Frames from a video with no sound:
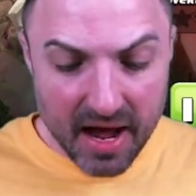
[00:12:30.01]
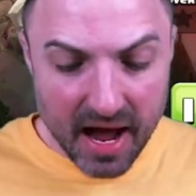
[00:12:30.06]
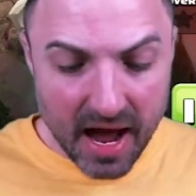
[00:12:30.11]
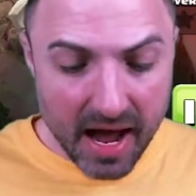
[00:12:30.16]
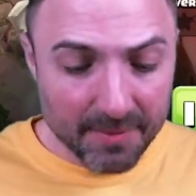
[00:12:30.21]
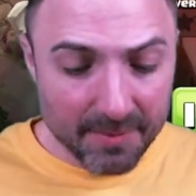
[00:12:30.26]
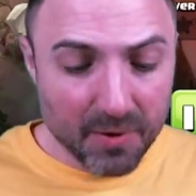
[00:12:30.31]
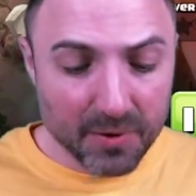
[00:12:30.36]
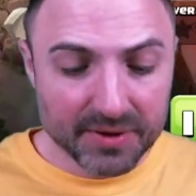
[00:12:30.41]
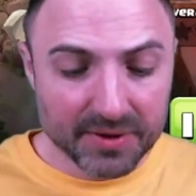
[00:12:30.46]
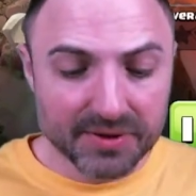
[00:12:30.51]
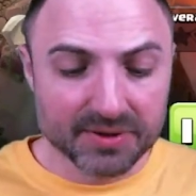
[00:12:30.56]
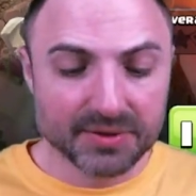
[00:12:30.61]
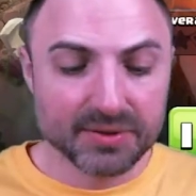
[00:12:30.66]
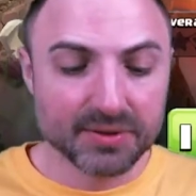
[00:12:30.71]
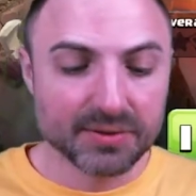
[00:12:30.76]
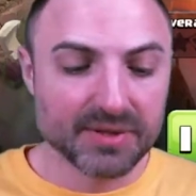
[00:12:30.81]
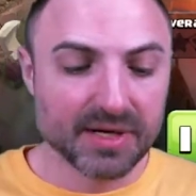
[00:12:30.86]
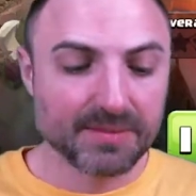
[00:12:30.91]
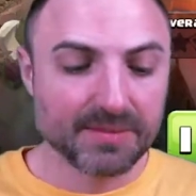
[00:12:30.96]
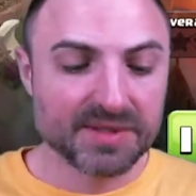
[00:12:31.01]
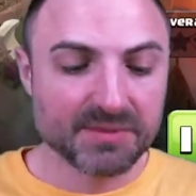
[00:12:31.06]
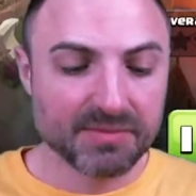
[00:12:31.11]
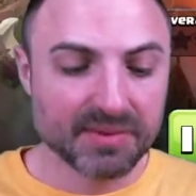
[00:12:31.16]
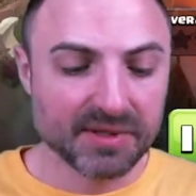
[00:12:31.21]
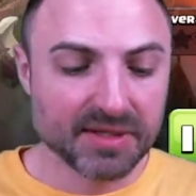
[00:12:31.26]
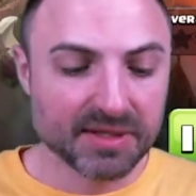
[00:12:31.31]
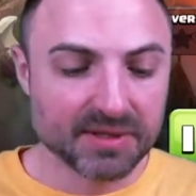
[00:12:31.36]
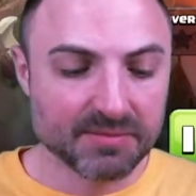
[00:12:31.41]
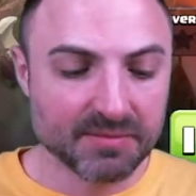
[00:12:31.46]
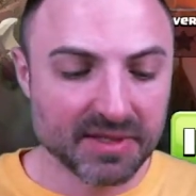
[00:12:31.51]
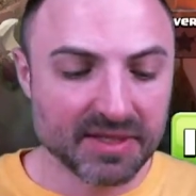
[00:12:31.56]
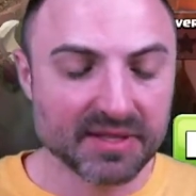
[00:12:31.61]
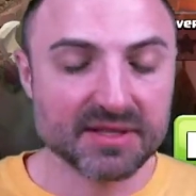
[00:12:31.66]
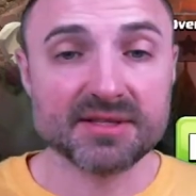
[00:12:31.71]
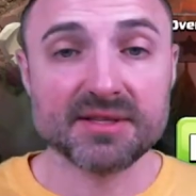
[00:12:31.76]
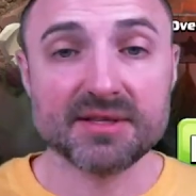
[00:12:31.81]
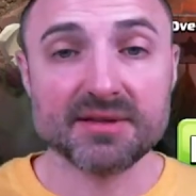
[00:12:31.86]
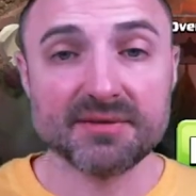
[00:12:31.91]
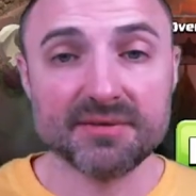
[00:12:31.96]
I'm going to 2x speed this
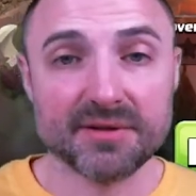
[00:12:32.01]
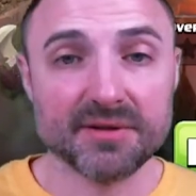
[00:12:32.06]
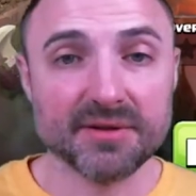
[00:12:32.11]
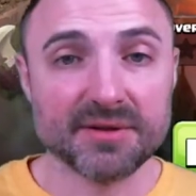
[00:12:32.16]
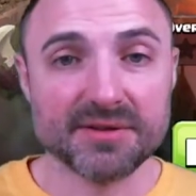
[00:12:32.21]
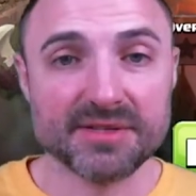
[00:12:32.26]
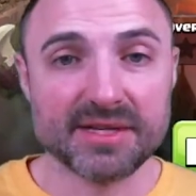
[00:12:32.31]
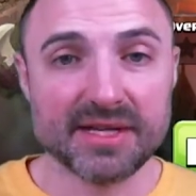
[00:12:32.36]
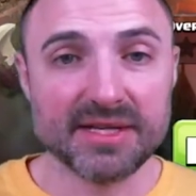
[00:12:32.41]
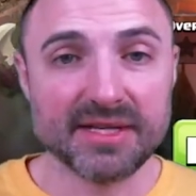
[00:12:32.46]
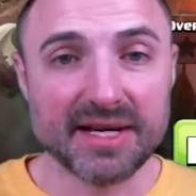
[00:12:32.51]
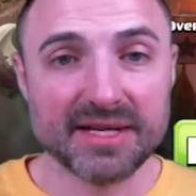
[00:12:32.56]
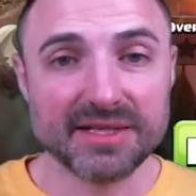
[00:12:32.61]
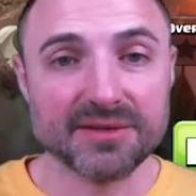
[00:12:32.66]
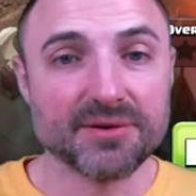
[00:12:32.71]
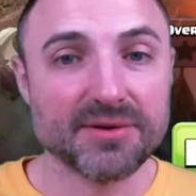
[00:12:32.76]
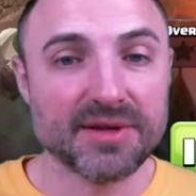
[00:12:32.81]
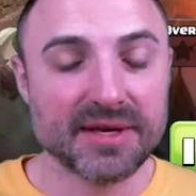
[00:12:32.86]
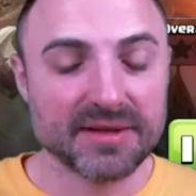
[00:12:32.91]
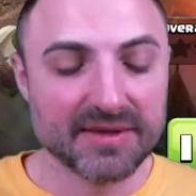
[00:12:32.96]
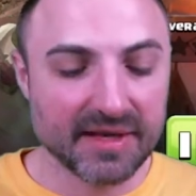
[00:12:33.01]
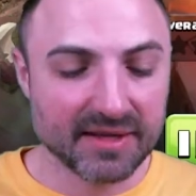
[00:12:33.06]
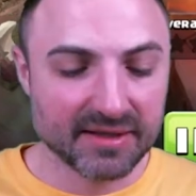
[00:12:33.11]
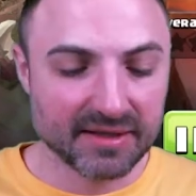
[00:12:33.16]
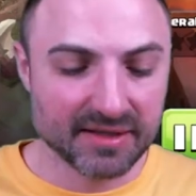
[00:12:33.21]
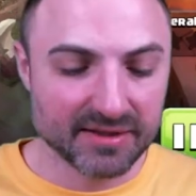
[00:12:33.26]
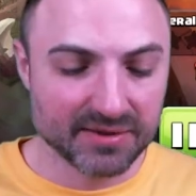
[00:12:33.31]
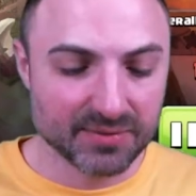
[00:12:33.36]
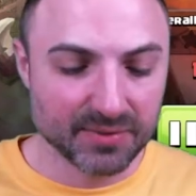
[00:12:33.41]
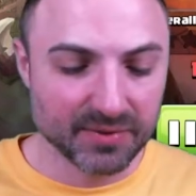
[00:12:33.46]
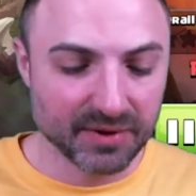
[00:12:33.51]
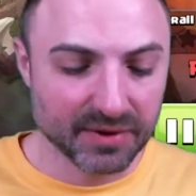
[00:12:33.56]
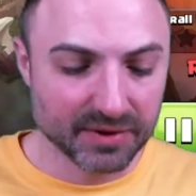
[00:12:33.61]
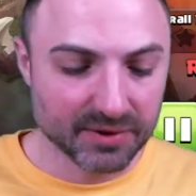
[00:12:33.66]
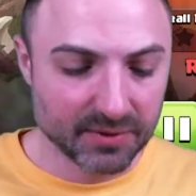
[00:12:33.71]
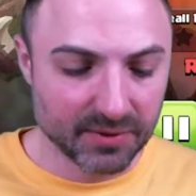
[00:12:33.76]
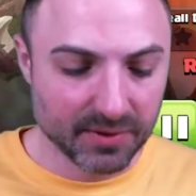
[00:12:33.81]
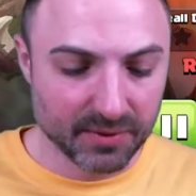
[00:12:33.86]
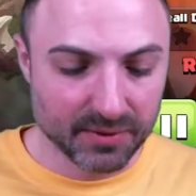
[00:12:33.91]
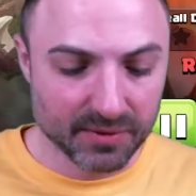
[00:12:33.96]
because of the furnace, and I know that that gets really
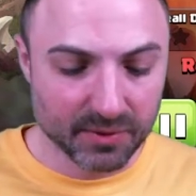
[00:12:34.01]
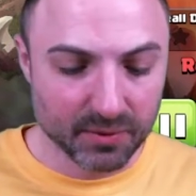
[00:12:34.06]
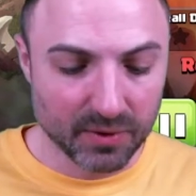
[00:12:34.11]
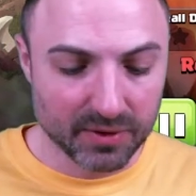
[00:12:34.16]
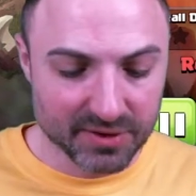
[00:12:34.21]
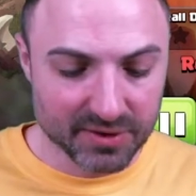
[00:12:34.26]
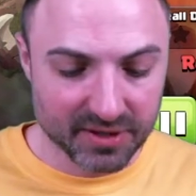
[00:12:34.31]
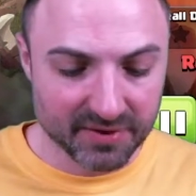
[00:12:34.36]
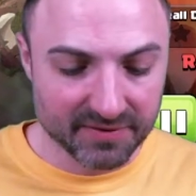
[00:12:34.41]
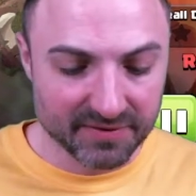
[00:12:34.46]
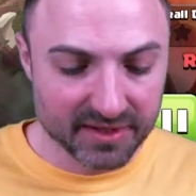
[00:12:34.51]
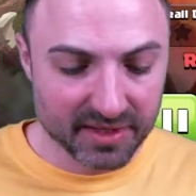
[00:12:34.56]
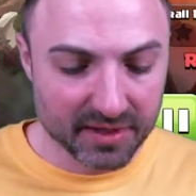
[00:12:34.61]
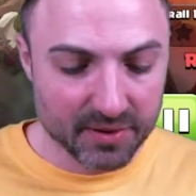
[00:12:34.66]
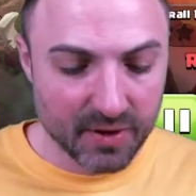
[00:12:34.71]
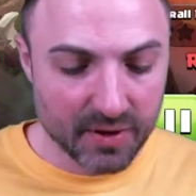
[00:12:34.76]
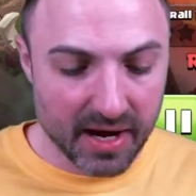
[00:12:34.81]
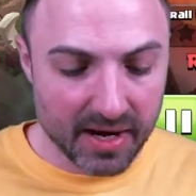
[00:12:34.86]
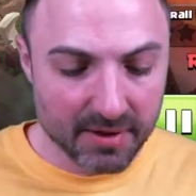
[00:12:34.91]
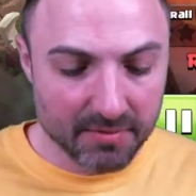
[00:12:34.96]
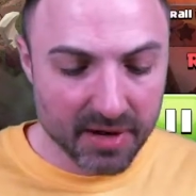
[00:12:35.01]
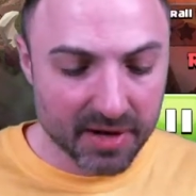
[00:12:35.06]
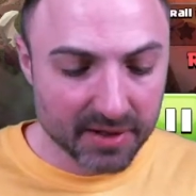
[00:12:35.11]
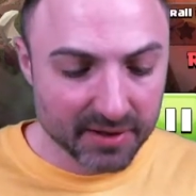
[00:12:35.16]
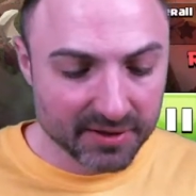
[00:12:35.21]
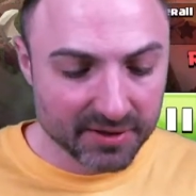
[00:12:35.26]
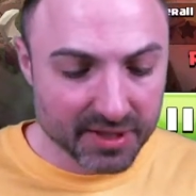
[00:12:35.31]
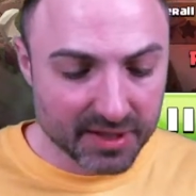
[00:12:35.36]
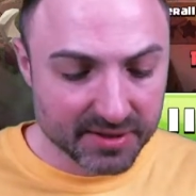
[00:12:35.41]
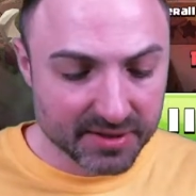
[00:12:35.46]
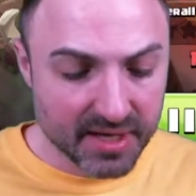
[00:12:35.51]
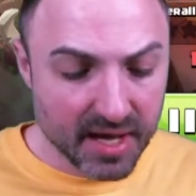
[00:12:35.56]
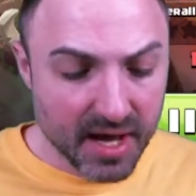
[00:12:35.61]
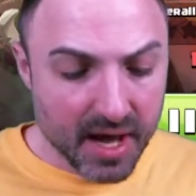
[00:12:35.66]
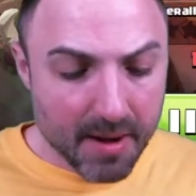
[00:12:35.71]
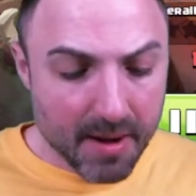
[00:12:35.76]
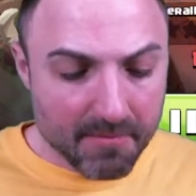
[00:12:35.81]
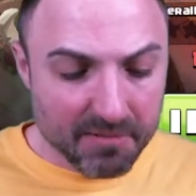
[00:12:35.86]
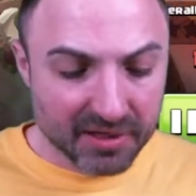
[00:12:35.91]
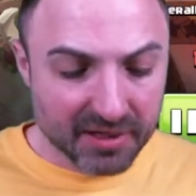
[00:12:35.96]
annoying when you're watching a video. I apologize,
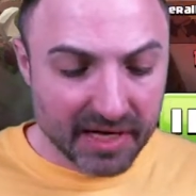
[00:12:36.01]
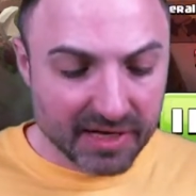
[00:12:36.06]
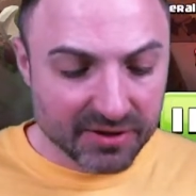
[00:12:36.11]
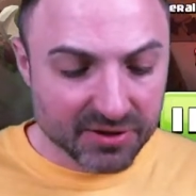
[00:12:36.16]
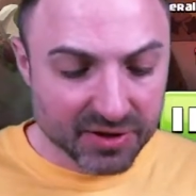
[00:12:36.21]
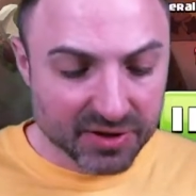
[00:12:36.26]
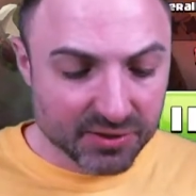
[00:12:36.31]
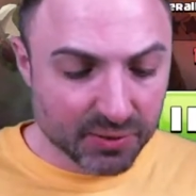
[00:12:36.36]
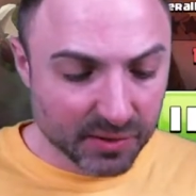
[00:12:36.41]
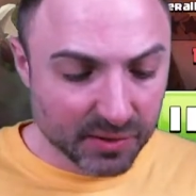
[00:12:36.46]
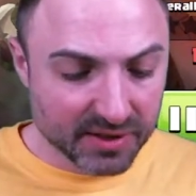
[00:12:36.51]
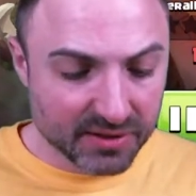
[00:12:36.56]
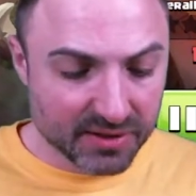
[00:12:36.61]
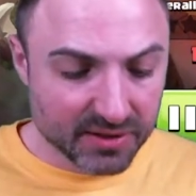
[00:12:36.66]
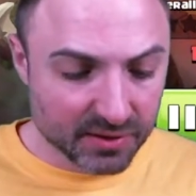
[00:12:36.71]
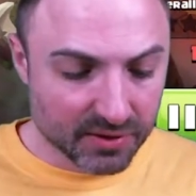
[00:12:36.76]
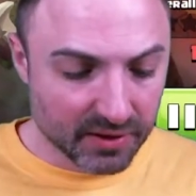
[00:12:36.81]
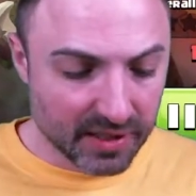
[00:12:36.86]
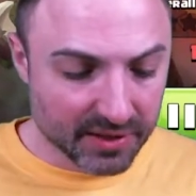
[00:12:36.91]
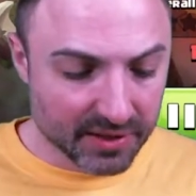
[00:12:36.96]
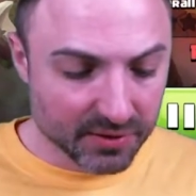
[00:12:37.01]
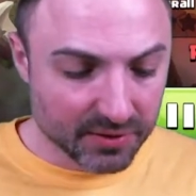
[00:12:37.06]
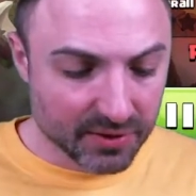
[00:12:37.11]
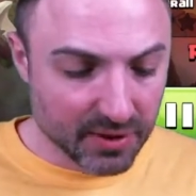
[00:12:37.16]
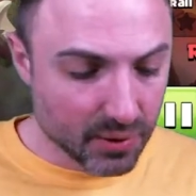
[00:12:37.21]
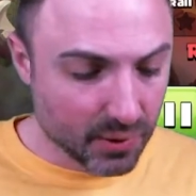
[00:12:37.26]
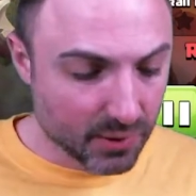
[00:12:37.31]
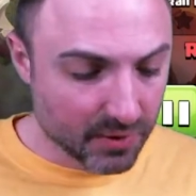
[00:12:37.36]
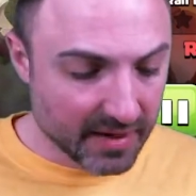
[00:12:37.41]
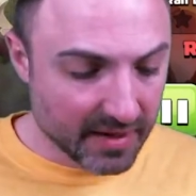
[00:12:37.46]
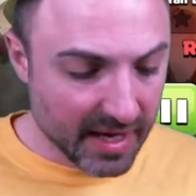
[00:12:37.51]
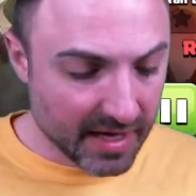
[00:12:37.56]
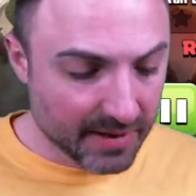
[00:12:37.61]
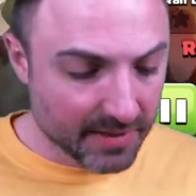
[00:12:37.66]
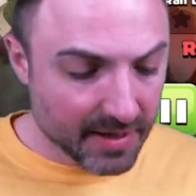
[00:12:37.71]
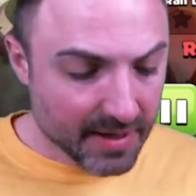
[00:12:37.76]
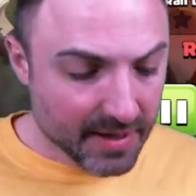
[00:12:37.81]
but I just wanted to let you know that